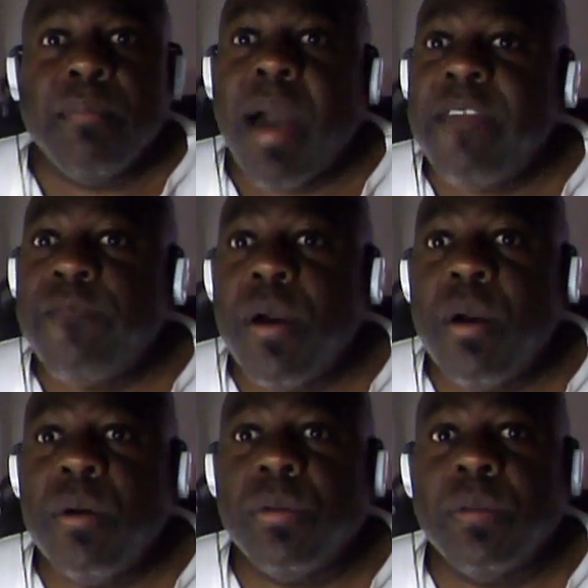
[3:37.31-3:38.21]
My
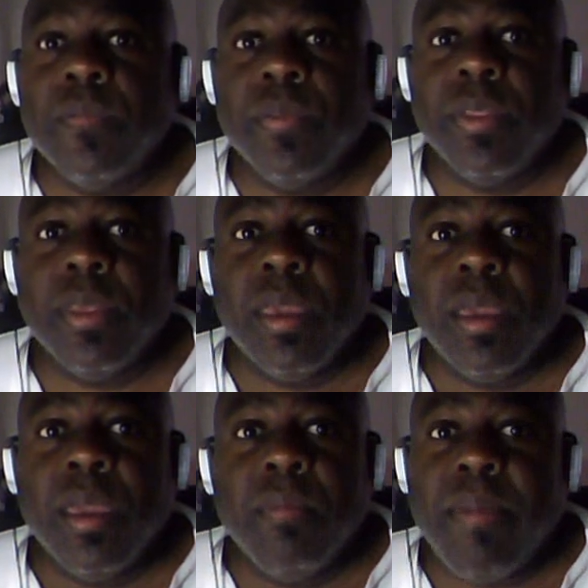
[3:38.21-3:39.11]
phone
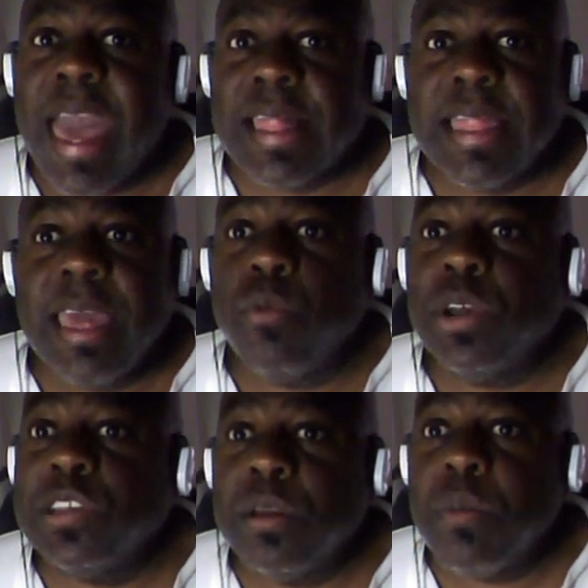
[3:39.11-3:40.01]
back then
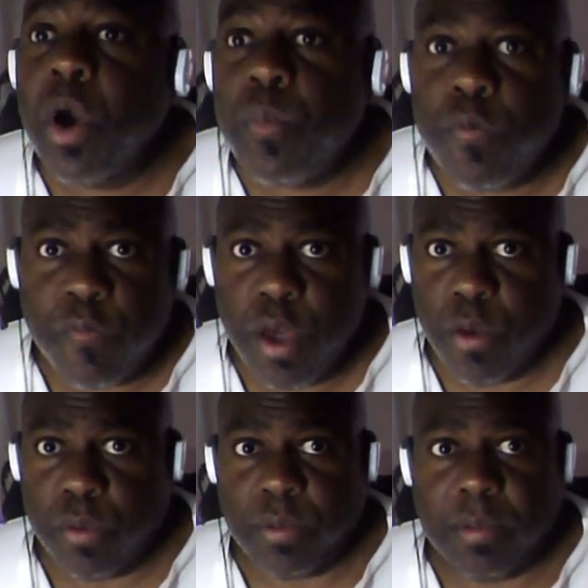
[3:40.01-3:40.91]
wasn't a mobile
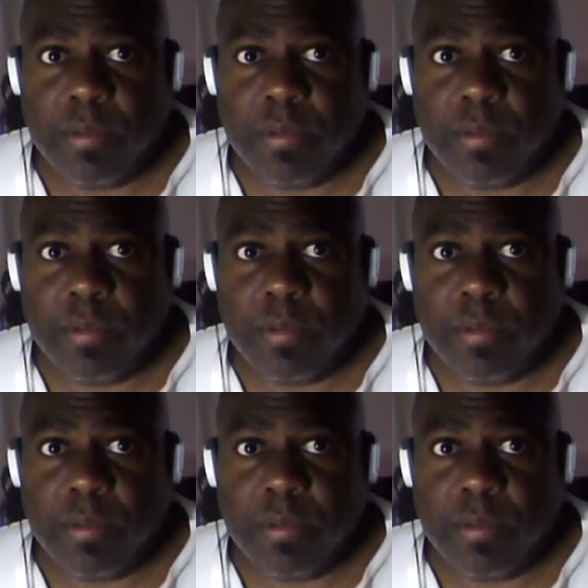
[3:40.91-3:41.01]
phone,